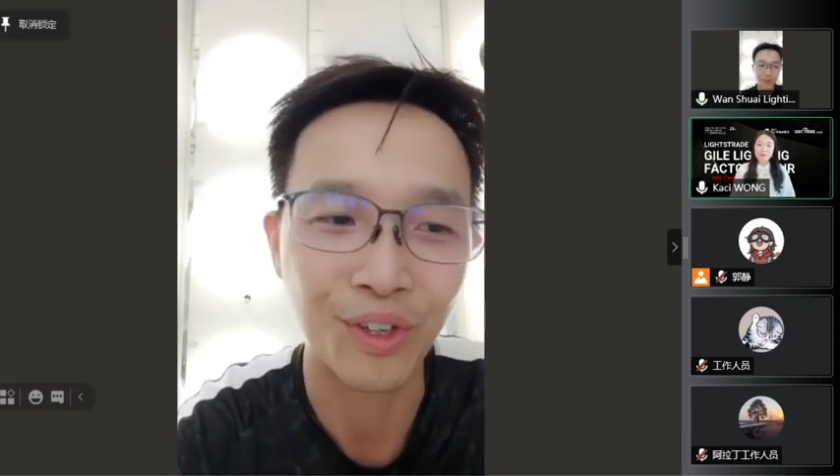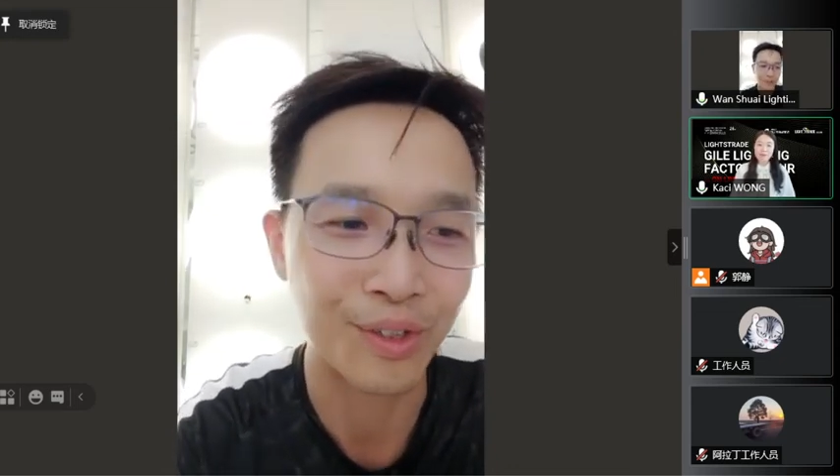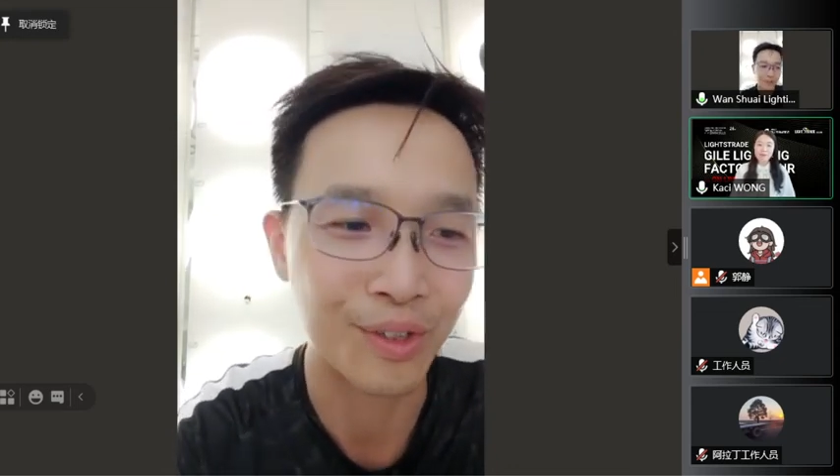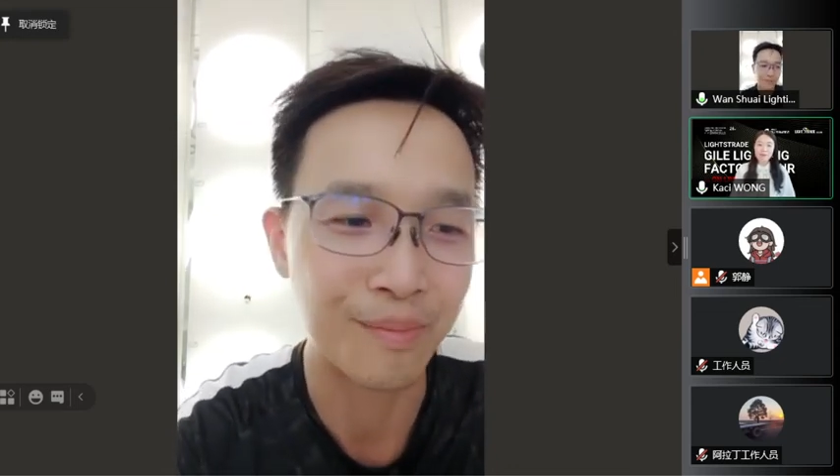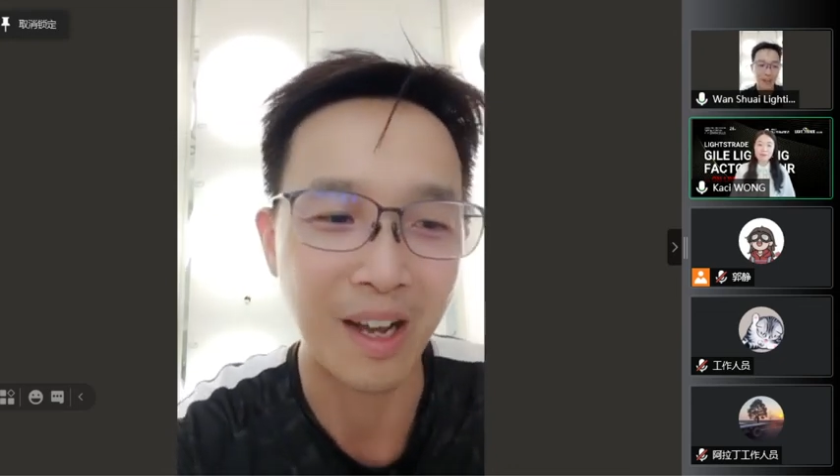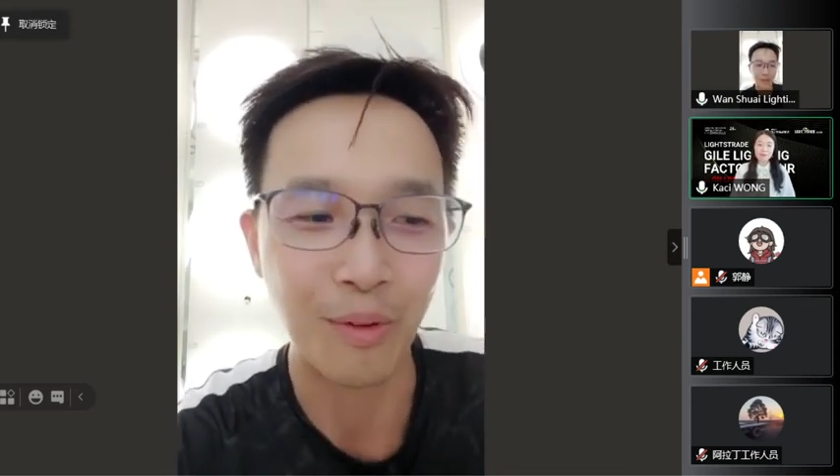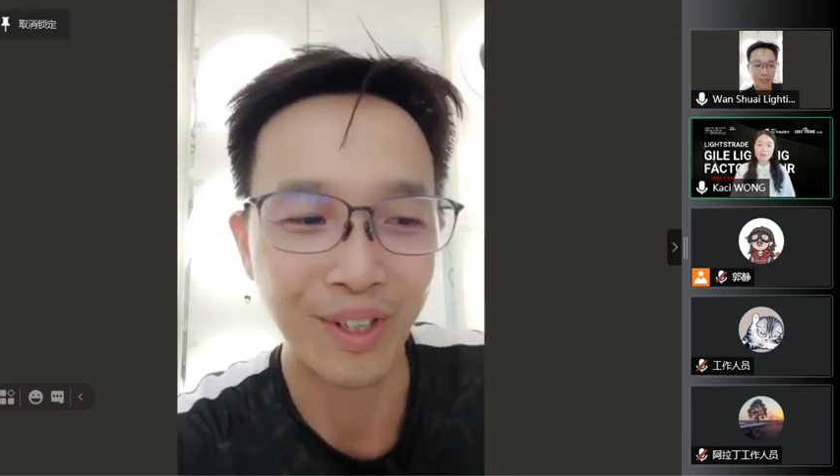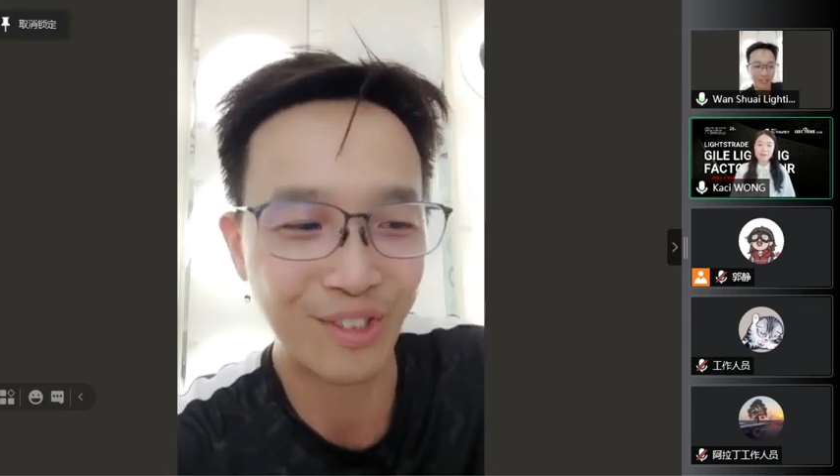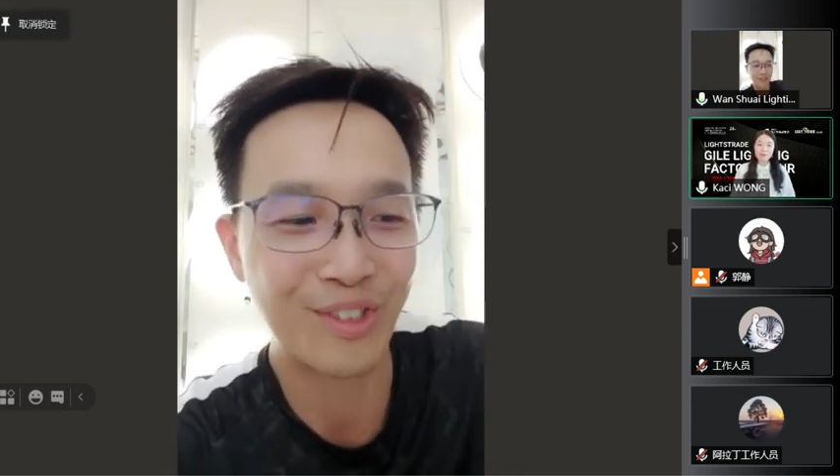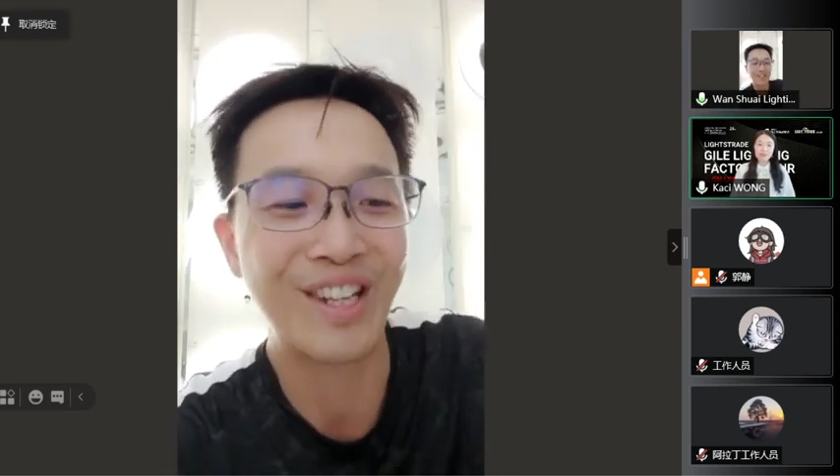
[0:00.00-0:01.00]
for
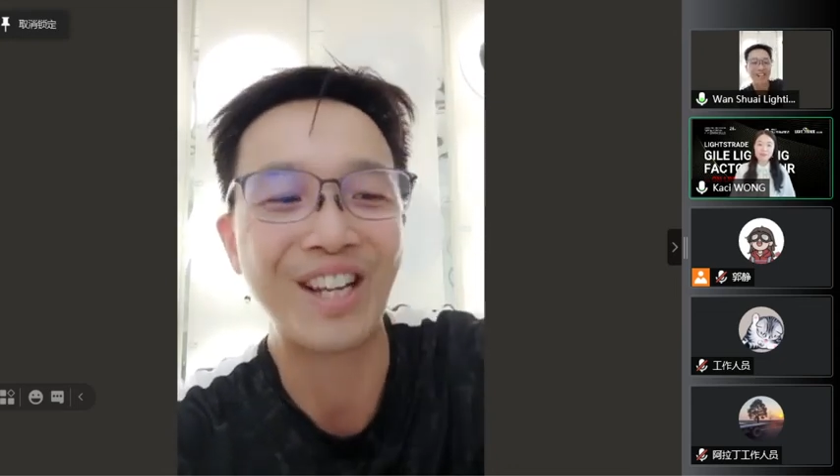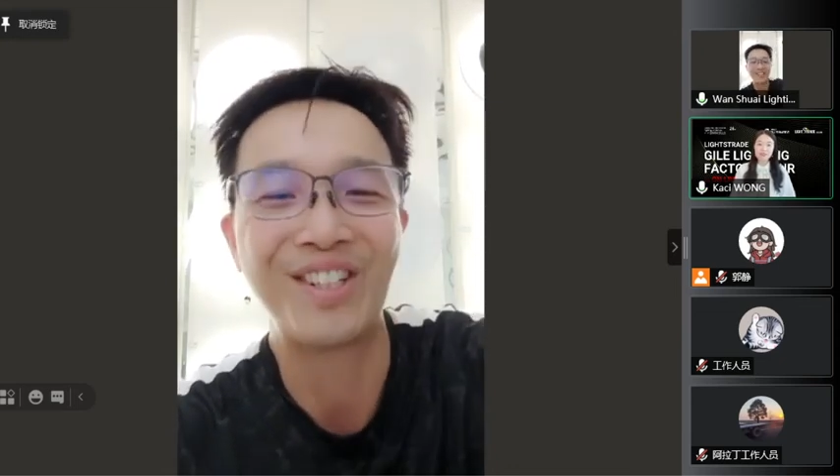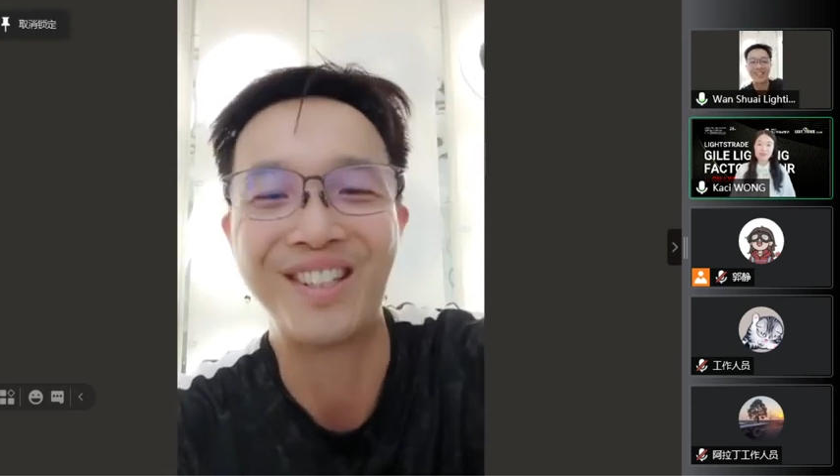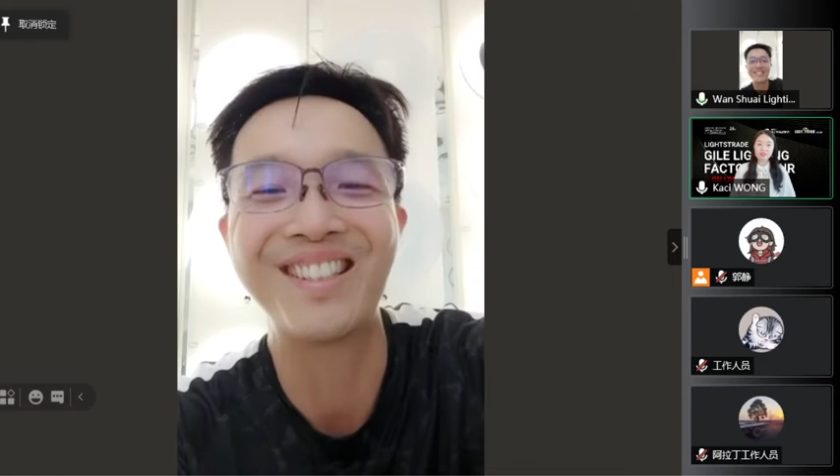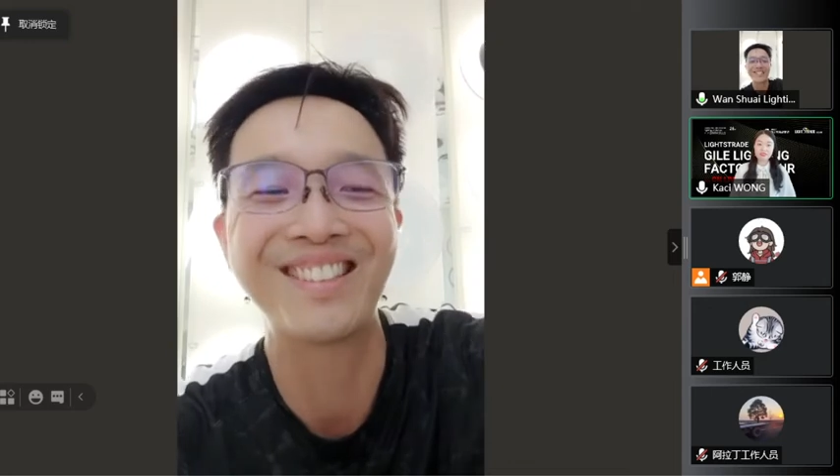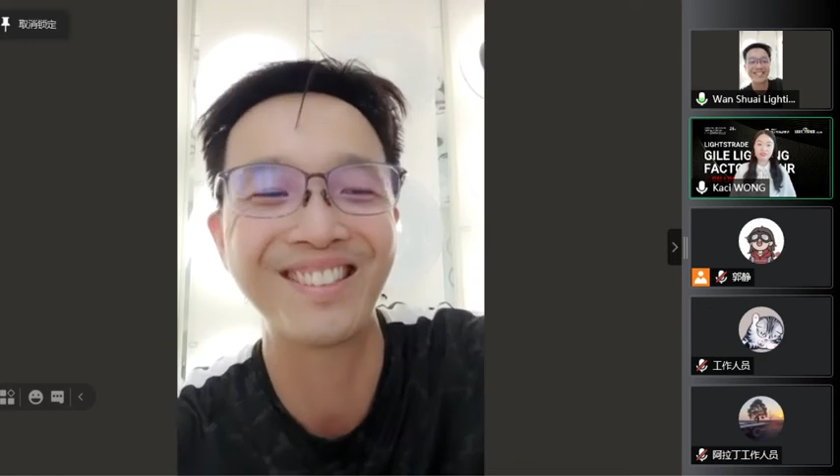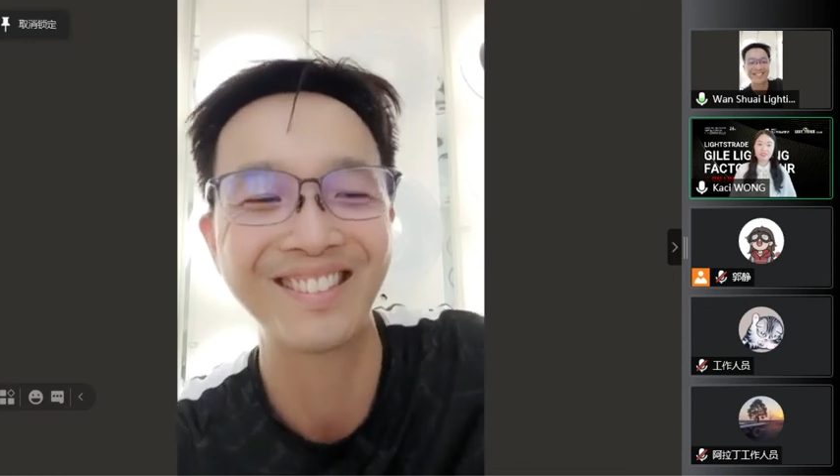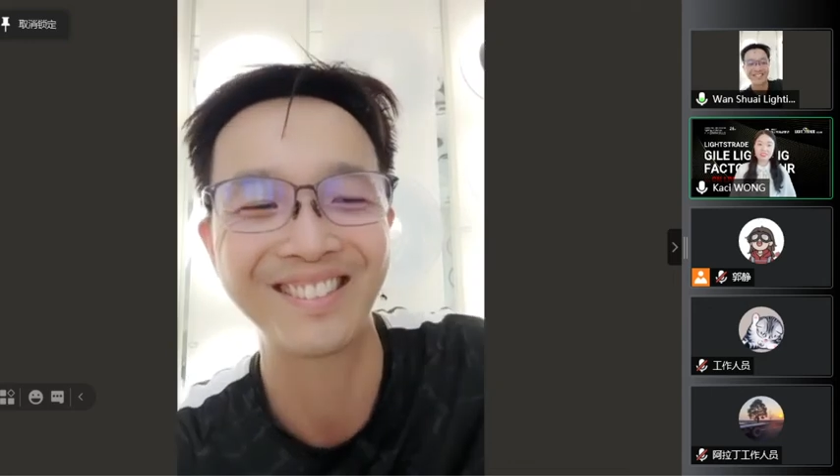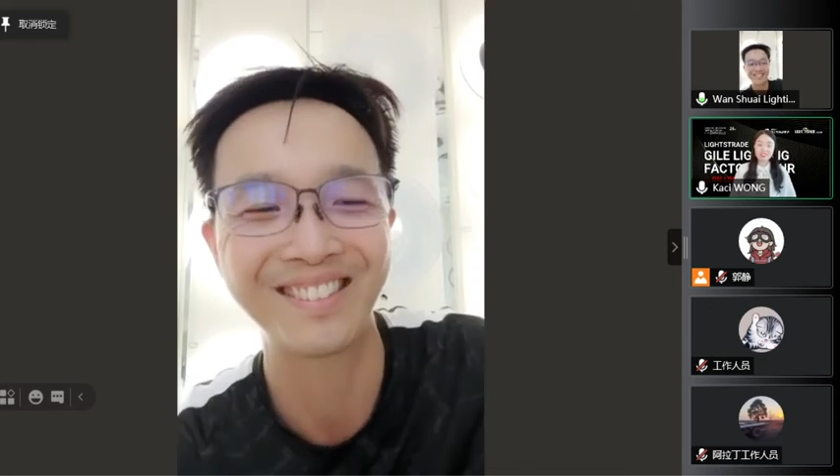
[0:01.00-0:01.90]
our introduction.